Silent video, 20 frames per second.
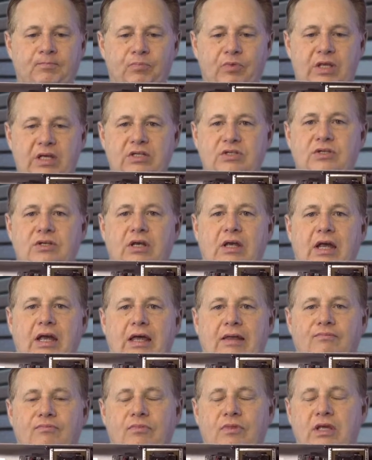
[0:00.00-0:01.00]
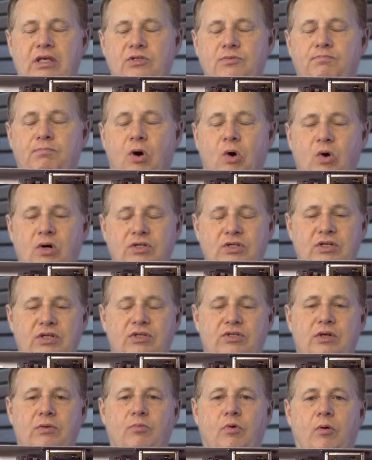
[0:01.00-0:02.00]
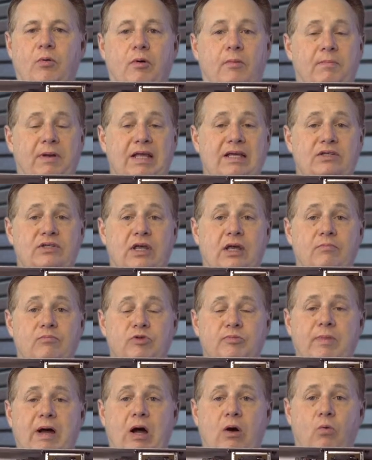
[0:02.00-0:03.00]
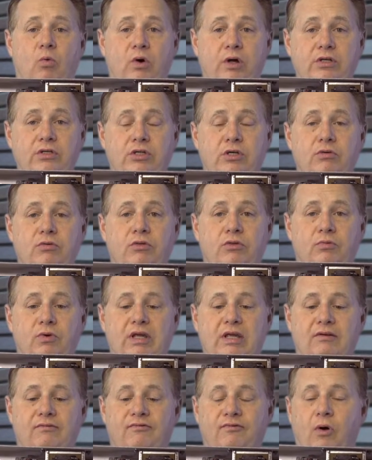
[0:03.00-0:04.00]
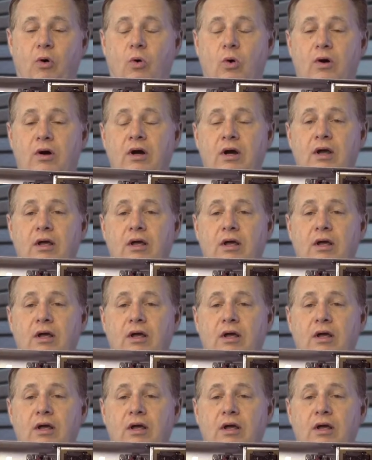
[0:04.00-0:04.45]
This board system will replace MSPA 1, 2, 3, and 4.